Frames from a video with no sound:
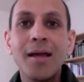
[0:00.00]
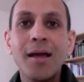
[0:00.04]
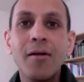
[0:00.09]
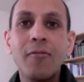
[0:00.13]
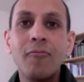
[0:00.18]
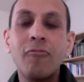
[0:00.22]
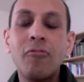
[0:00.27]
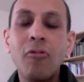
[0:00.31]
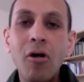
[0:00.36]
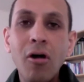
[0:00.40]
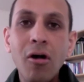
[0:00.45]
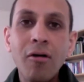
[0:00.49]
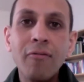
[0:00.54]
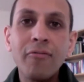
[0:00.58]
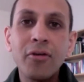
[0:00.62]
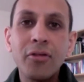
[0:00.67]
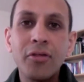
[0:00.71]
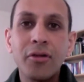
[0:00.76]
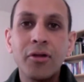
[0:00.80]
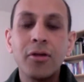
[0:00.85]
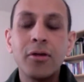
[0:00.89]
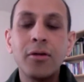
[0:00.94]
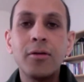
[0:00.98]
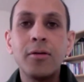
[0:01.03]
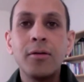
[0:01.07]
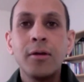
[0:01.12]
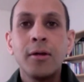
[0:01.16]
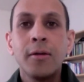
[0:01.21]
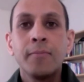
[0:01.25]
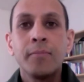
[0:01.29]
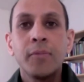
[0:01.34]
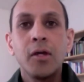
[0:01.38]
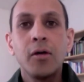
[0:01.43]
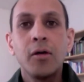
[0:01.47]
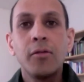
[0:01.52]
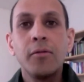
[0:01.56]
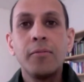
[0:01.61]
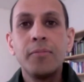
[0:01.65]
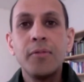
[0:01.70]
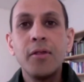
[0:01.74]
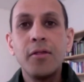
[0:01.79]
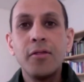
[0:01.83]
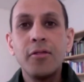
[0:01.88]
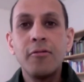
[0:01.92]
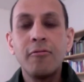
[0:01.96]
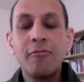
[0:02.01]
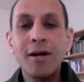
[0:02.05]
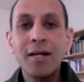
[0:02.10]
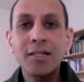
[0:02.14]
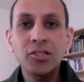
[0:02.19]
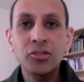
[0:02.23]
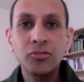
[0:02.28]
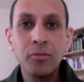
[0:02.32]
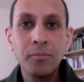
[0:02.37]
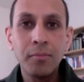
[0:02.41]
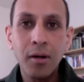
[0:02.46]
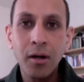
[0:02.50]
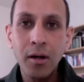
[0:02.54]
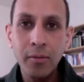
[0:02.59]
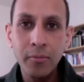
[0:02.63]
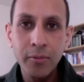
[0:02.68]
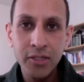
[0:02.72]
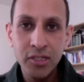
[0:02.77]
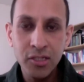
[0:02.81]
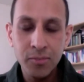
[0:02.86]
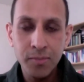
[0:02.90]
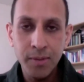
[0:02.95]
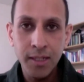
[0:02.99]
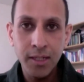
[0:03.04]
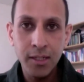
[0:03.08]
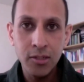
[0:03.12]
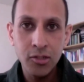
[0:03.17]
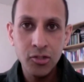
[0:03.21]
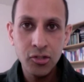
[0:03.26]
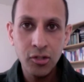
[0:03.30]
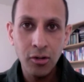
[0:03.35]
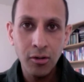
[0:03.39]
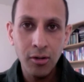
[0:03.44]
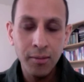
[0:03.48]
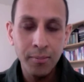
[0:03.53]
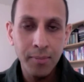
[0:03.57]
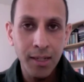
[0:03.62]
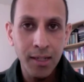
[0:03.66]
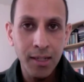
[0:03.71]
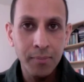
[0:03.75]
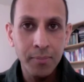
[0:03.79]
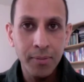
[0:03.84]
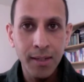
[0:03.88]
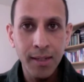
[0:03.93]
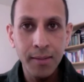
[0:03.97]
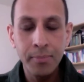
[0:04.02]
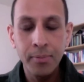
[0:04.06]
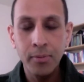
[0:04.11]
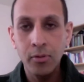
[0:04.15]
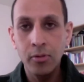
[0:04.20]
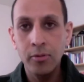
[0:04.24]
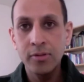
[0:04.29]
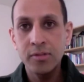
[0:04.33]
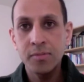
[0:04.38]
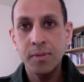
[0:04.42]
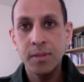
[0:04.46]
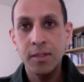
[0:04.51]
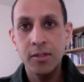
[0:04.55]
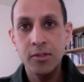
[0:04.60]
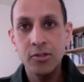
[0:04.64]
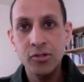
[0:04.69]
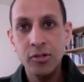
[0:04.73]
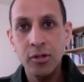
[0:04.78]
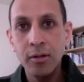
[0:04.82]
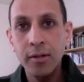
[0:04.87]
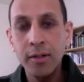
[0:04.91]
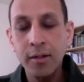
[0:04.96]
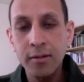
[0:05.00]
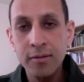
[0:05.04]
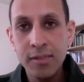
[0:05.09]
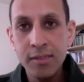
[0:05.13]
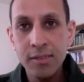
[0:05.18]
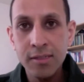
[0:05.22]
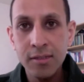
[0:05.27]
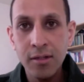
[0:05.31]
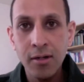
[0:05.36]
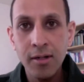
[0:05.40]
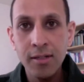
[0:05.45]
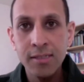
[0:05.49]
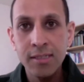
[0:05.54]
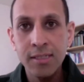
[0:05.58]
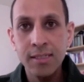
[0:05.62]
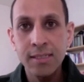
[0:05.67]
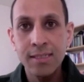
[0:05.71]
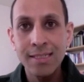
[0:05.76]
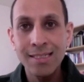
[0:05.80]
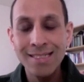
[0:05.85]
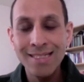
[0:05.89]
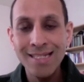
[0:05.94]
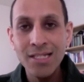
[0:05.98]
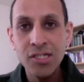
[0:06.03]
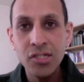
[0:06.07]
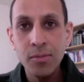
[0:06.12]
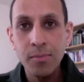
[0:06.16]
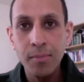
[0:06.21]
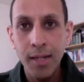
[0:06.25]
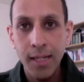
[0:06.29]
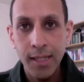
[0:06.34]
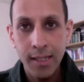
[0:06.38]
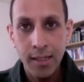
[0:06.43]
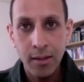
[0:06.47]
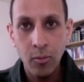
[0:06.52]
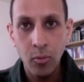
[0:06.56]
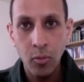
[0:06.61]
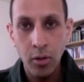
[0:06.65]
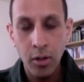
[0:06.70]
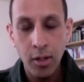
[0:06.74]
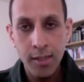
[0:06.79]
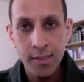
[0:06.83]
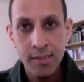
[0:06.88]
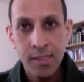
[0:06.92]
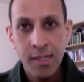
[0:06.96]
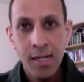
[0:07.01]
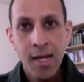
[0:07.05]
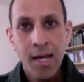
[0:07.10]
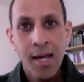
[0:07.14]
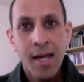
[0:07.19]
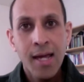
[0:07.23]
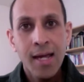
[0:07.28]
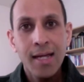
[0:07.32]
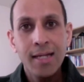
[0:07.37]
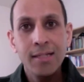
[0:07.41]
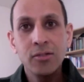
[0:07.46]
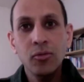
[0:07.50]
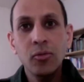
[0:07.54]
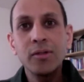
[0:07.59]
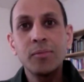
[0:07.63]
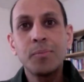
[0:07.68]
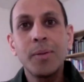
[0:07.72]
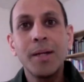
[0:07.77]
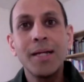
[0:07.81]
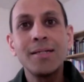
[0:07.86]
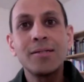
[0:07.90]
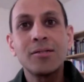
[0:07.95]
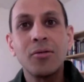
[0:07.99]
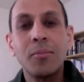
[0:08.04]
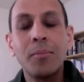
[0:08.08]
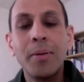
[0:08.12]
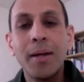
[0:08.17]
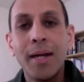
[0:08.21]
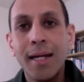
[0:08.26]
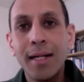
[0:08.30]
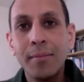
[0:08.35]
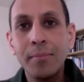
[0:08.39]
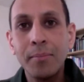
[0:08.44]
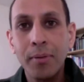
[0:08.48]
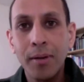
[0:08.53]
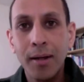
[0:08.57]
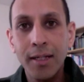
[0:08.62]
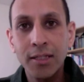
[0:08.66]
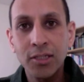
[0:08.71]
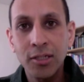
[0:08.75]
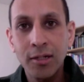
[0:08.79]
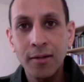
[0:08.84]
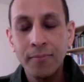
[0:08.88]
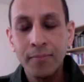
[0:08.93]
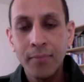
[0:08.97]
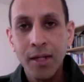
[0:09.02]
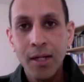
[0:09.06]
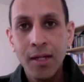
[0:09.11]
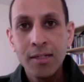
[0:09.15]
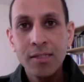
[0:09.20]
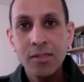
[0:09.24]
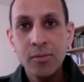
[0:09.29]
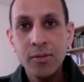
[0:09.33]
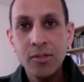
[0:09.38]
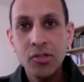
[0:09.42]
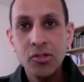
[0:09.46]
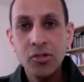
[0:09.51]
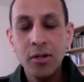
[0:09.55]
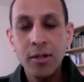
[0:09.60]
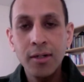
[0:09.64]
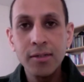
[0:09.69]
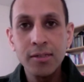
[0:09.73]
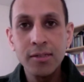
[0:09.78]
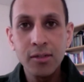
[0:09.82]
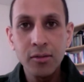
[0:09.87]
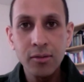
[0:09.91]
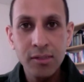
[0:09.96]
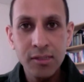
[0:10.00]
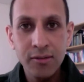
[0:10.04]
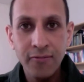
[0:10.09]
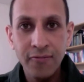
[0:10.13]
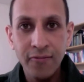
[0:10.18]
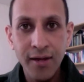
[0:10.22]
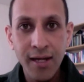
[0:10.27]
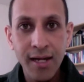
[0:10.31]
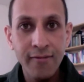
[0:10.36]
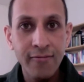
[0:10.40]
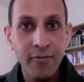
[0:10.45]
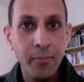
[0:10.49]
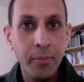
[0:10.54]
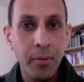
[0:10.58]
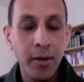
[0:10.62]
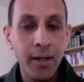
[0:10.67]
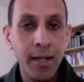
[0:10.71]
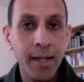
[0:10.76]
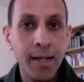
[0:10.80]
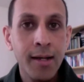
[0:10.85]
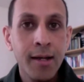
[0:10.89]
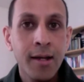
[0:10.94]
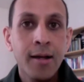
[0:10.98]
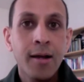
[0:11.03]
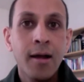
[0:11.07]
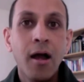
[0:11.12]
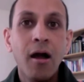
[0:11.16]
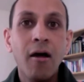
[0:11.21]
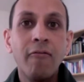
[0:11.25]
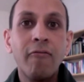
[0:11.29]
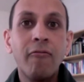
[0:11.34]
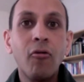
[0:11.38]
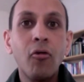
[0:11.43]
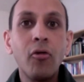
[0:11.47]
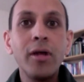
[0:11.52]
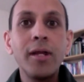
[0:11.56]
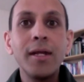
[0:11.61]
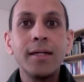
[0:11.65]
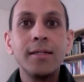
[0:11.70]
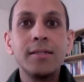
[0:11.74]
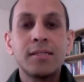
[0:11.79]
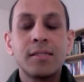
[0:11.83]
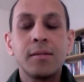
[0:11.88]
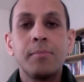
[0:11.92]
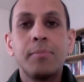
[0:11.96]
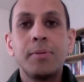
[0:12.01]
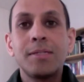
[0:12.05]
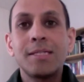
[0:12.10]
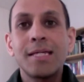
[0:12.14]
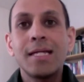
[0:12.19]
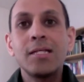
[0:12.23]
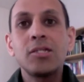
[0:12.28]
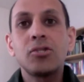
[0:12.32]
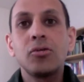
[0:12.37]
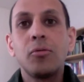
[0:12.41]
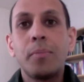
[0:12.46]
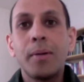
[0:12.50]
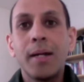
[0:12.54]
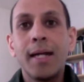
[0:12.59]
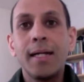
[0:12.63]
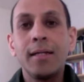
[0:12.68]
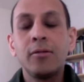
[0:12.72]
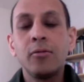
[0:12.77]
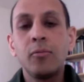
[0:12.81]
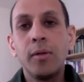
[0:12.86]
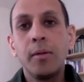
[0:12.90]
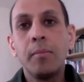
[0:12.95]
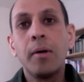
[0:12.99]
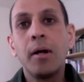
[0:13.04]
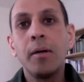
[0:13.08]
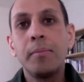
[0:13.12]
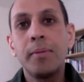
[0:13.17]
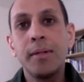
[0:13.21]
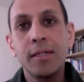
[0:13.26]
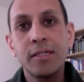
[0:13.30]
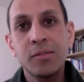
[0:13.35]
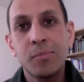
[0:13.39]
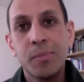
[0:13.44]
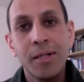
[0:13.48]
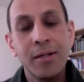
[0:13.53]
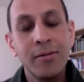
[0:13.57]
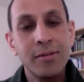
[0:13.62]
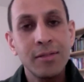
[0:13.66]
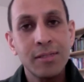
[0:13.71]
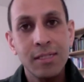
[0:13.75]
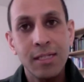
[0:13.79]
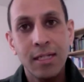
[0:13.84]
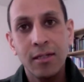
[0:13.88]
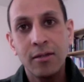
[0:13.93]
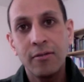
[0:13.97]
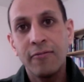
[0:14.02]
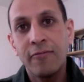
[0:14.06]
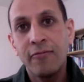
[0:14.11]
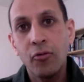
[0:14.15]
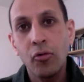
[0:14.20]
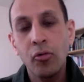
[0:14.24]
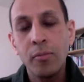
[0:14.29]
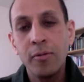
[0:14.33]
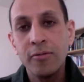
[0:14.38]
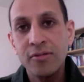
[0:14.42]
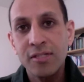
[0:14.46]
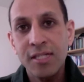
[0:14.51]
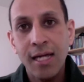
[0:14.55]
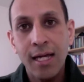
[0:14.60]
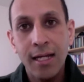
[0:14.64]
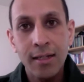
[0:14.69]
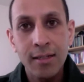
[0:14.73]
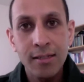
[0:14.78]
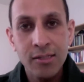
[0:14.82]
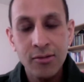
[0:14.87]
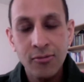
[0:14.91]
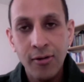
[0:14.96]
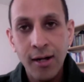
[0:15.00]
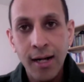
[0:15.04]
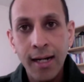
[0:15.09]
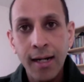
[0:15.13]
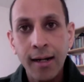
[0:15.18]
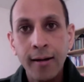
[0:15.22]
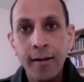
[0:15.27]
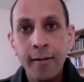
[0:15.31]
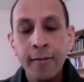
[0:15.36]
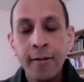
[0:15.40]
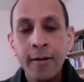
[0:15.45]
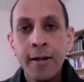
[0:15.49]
rather than, the rational mind, which has been controlling many people, or it's been controlling our society decision-making wise, is always based on pain and pleasure. So it's trying to do us a favour by avoiding some potential pain that we might be experiencing in the form of sadness or anger.